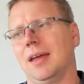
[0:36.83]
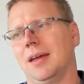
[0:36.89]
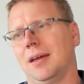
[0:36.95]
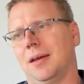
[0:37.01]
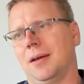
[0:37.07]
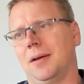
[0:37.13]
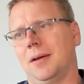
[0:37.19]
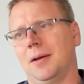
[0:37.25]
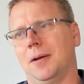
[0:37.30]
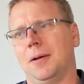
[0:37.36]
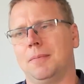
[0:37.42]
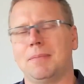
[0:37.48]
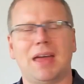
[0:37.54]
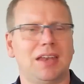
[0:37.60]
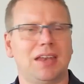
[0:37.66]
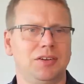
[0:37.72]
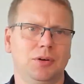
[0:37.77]

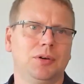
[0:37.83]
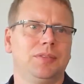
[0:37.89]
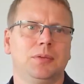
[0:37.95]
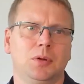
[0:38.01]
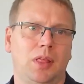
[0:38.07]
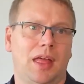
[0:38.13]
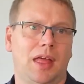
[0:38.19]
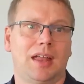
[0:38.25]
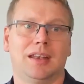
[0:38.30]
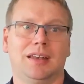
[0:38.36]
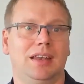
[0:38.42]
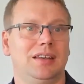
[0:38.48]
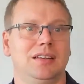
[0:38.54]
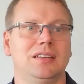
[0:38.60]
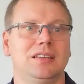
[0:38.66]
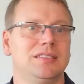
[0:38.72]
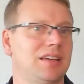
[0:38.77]
And you can do that
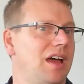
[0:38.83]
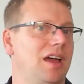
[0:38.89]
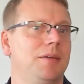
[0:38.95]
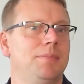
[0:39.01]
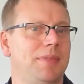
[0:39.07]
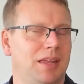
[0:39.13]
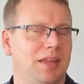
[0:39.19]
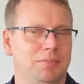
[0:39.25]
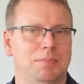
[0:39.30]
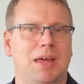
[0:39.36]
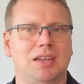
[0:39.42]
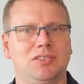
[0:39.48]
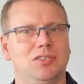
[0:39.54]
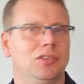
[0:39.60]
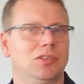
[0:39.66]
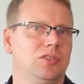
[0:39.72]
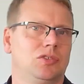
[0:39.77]
anytime that
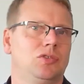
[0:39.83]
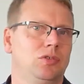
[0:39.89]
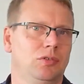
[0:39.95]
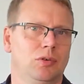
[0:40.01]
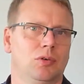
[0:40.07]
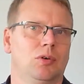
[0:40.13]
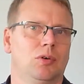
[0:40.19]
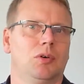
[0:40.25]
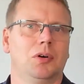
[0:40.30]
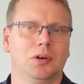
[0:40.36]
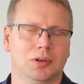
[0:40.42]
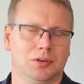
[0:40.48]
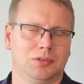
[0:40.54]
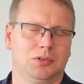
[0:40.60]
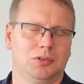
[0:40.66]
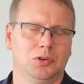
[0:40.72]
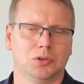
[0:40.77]
matches your
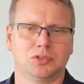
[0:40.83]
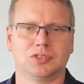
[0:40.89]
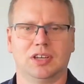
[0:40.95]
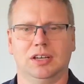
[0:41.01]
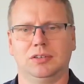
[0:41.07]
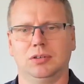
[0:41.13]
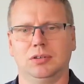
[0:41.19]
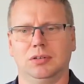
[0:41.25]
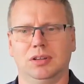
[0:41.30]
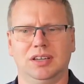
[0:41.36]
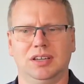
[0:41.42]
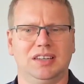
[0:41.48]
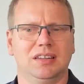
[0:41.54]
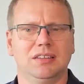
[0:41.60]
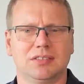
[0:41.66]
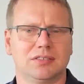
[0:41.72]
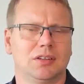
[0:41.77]
schedule. It
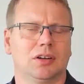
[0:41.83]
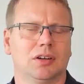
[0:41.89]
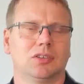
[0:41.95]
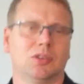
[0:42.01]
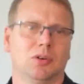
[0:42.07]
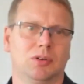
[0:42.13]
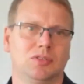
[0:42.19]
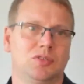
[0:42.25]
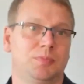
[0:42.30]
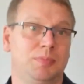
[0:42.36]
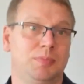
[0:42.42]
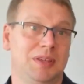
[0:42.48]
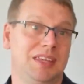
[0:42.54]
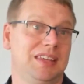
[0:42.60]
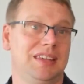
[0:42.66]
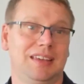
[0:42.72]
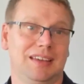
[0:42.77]
is not going to
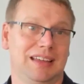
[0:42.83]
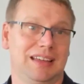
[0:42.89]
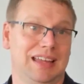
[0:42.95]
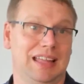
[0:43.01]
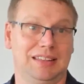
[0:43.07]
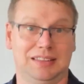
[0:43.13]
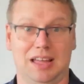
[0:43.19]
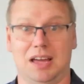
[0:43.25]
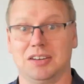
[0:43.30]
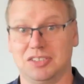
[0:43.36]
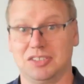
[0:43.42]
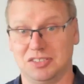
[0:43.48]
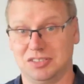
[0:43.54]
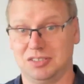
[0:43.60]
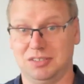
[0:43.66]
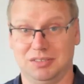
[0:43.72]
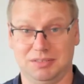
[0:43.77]
be a
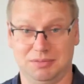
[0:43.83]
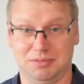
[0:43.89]
large